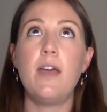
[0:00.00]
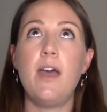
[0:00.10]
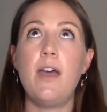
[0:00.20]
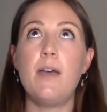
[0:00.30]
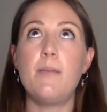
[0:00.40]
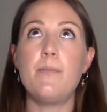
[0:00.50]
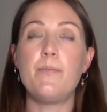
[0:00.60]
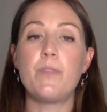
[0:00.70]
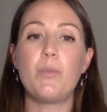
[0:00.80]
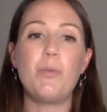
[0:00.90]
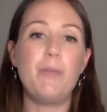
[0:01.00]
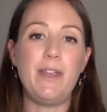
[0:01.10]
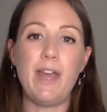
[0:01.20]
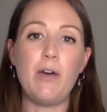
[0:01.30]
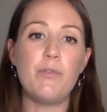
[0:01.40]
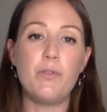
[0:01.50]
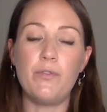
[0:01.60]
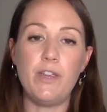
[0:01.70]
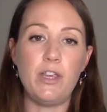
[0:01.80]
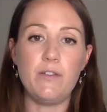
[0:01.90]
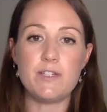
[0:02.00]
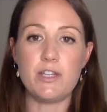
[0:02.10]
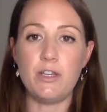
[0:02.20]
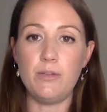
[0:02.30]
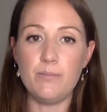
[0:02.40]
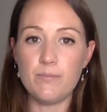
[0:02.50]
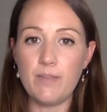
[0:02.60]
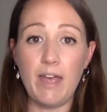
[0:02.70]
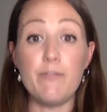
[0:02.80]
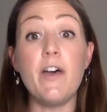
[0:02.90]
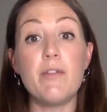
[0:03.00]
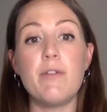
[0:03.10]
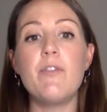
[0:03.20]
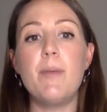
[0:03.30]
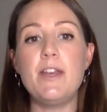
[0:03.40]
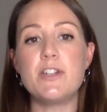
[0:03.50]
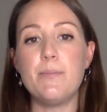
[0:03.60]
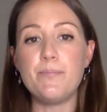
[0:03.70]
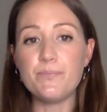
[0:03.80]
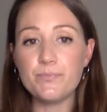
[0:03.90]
um, would be helpful for you to get further information.